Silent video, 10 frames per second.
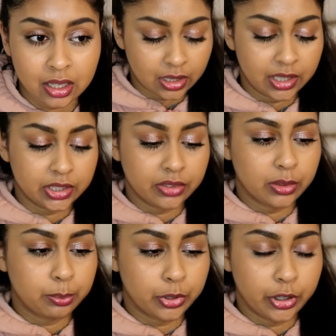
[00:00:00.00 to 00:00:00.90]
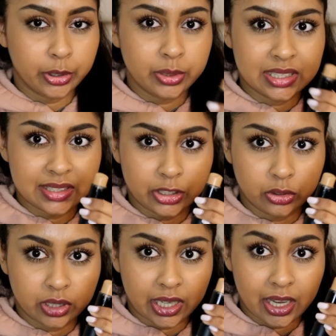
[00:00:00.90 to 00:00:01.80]
Another pro is that
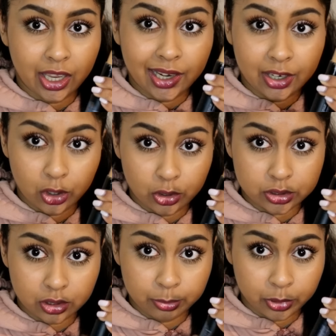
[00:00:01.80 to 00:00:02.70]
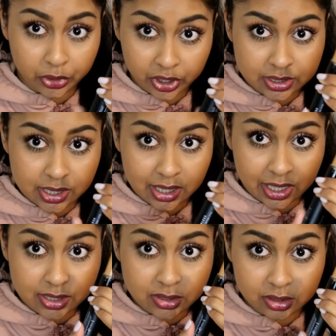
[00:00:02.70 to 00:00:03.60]
you get a lot of product in
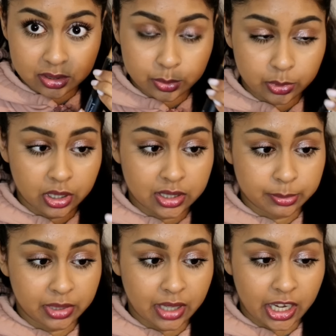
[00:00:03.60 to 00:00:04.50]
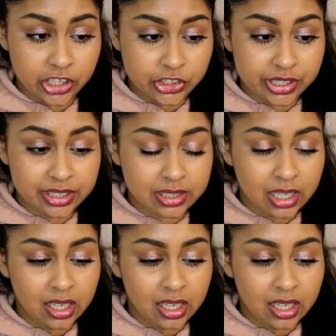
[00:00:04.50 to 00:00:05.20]
here, so this will last me ages.